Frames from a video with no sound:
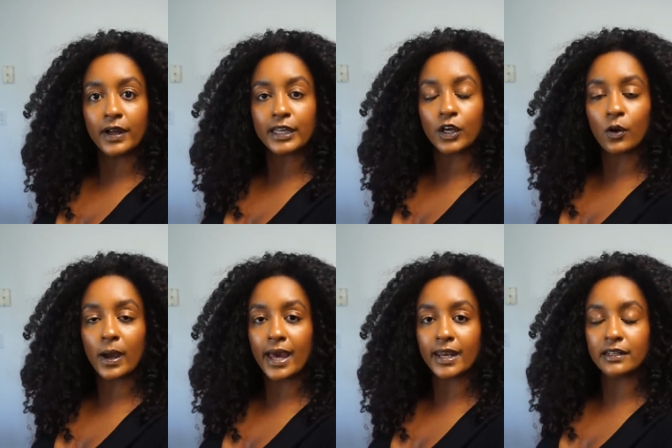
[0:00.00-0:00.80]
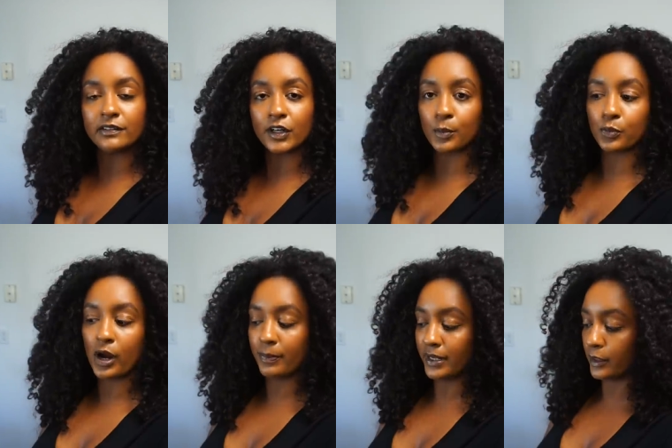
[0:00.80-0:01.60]
I can go ahead and start
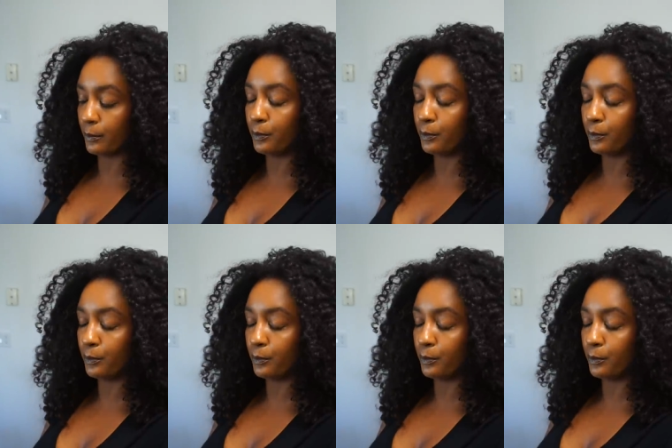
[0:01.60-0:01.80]
prepping the